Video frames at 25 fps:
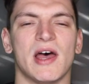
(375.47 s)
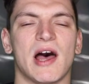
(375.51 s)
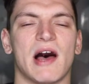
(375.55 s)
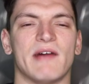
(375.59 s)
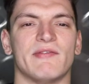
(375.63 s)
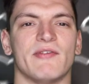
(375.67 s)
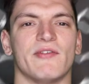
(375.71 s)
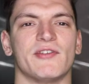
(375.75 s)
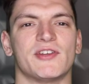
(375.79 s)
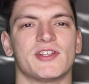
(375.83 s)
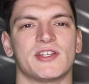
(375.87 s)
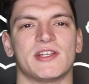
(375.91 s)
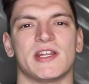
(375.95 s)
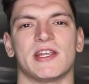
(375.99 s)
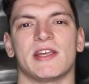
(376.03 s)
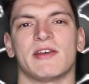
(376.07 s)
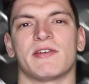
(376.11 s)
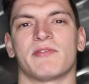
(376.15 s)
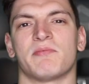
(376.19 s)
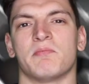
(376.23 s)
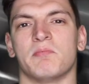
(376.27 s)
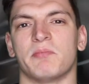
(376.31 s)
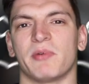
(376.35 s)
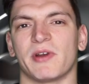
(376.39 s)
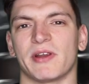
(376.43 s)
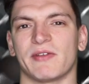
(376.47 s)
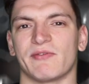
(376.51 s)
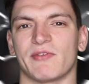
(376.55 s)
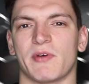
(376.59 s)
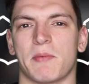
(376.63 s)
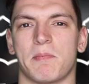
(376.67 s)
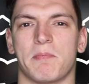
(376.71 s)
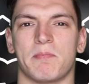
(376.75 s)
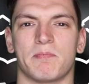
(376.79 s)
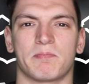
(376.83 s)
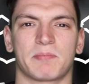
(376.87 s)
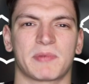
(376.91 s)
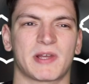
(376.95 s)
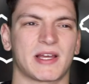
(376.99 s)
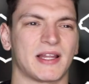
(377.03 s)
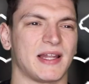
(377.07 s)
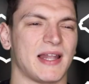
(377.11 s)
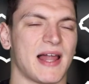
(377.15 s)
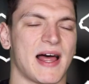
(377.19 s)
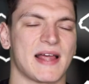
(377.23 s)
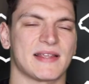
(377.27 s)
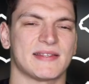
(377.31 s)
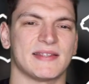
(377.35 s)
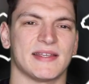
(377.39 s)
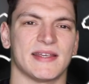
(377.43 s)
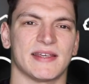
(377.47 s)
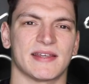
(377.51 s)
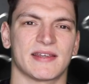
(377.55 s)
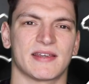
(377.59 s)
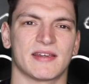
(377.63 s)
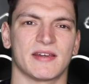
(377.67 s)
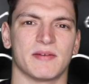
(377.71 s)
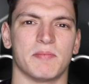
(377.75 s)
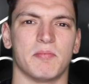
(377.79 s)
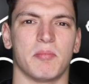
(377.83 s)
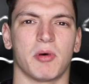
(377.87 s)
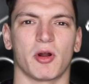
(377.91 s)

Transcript: I think we just need to bring the classic